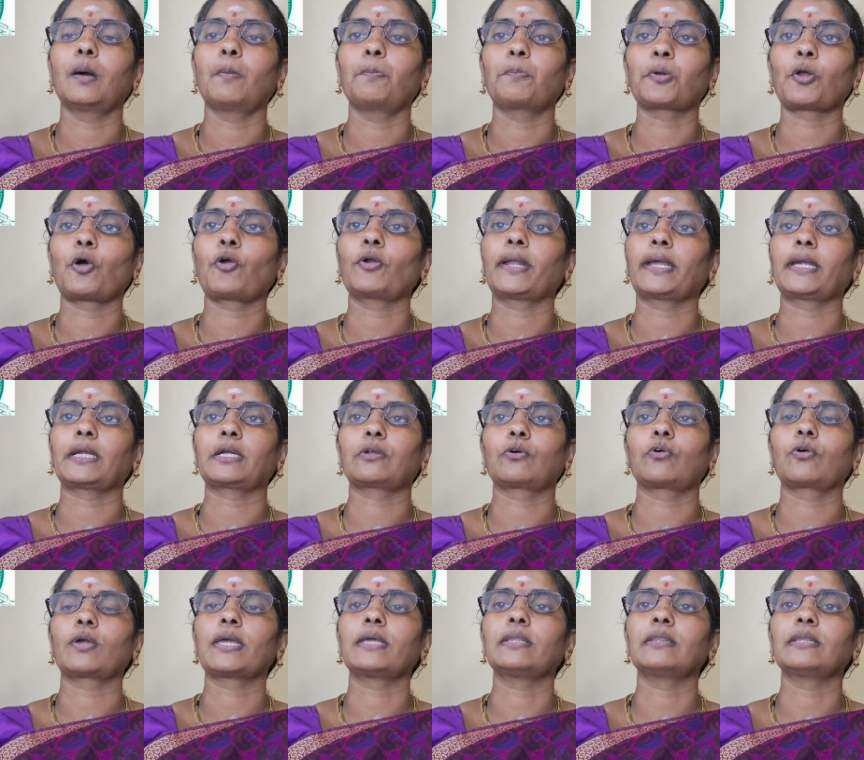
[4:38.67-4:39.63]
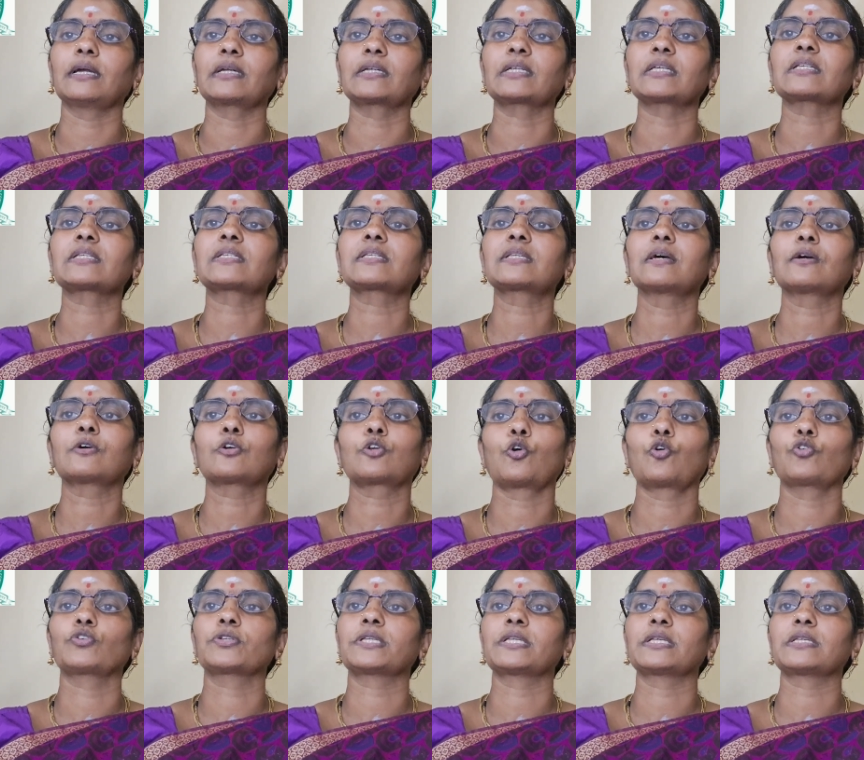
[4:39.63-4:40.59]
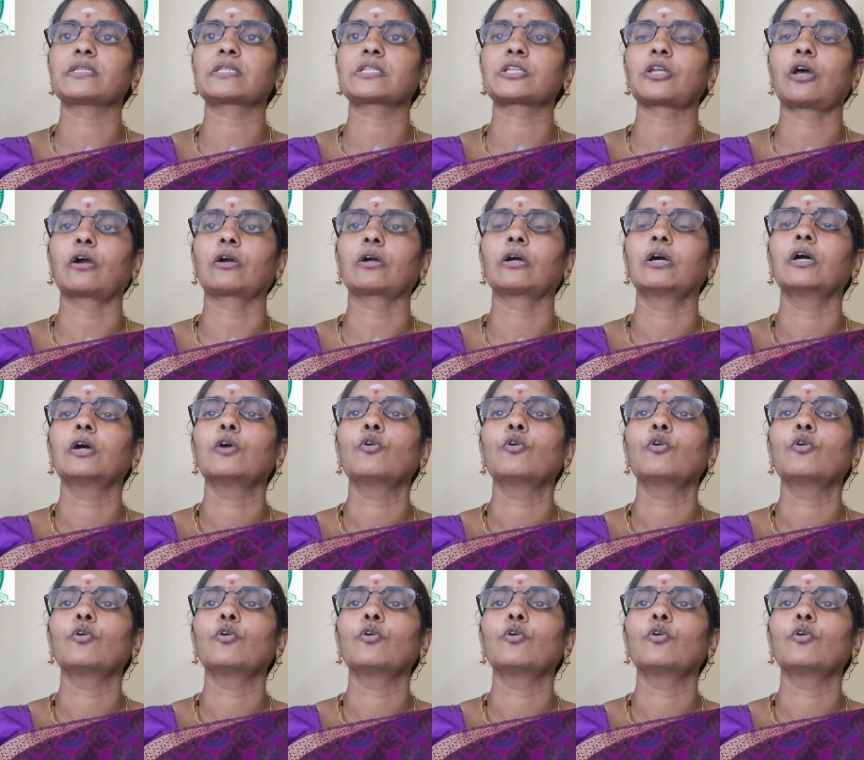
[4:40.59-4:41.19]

product. Okay, that is the closing stock.